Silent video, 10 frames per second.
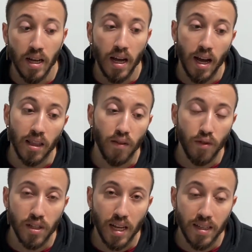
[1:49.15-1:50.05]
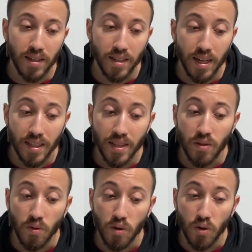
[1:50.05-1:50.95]
And the first exercise, since
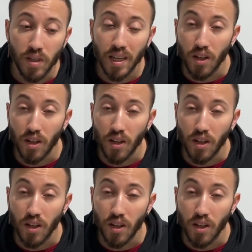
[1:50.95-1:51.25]
we were using